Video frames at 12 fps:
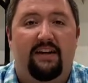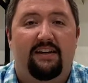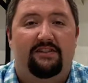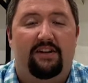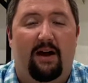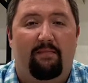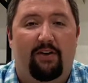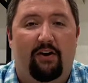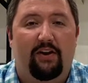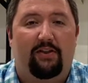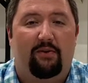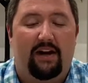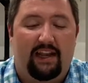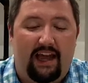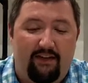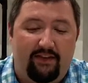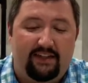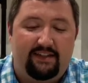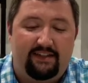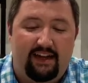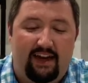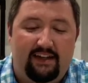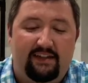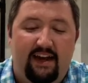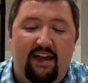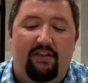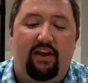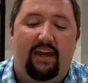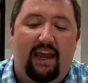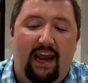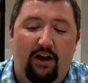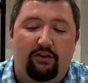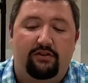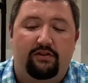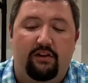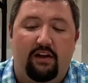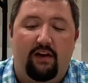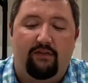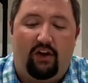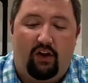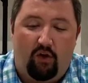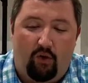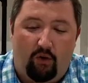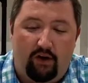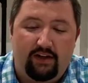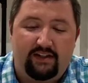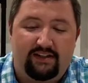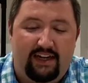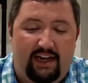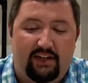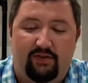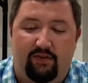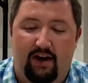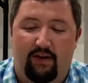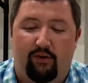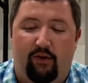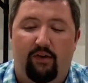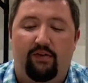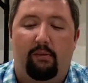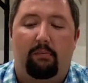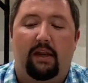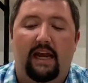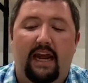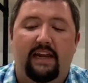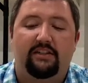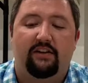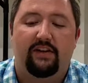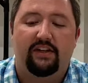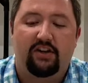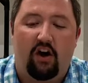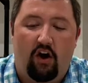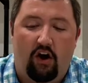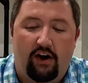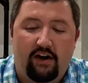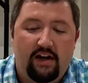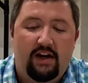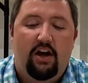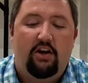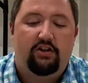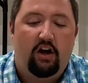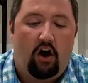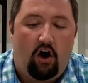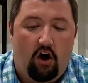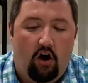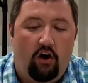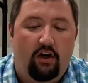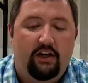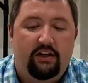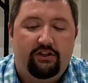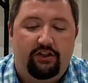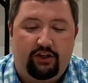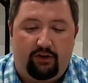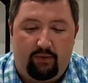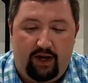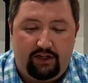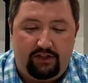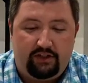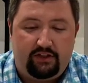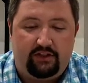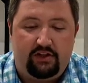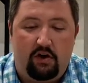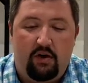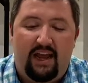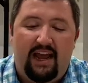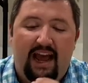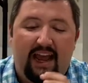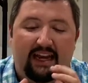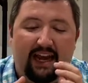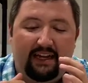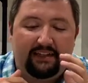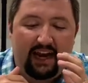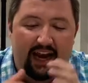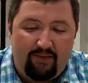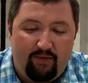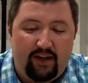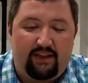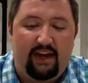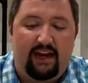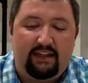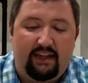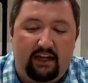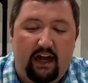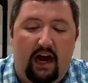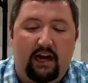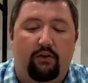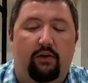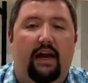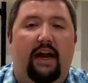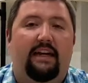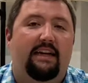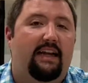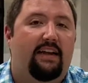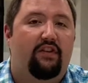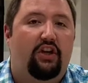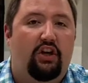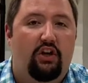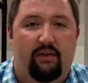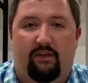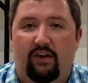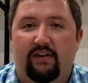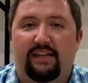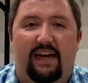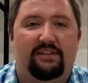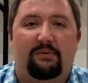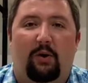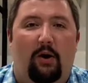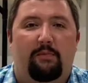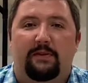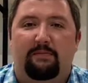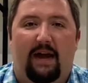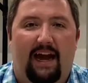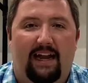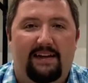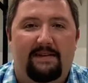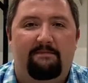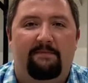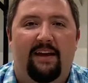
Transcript: Psalm 33:11 says, "The counsel of the Lord stands forever, the plans of his heart to all generations." So, guys, everything that God created in the universe has a purpose behind it.